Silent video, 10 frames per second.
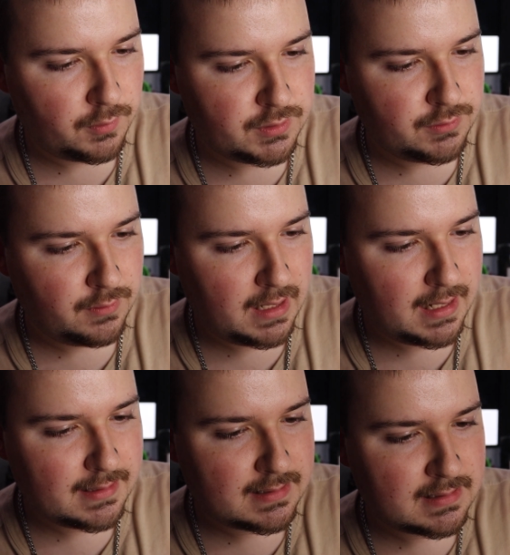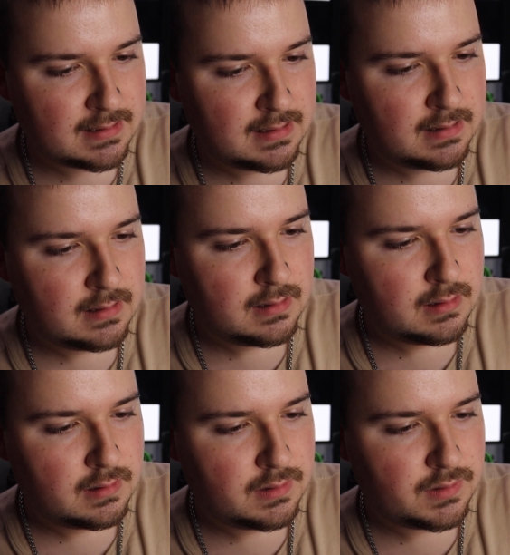We'll do that.
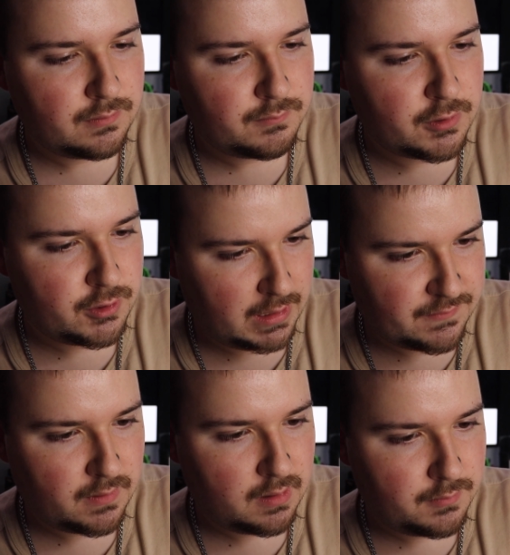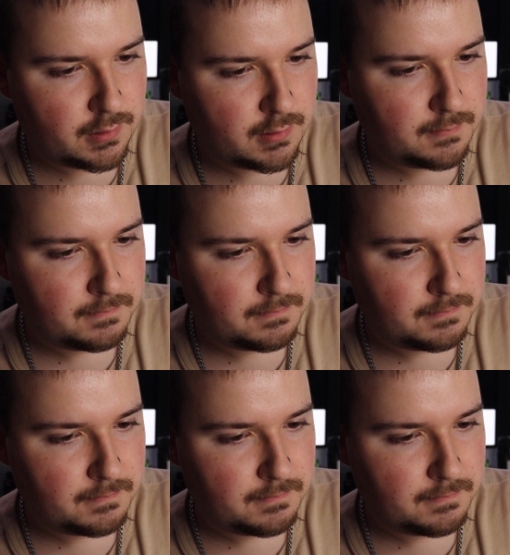So we're going to transfer number.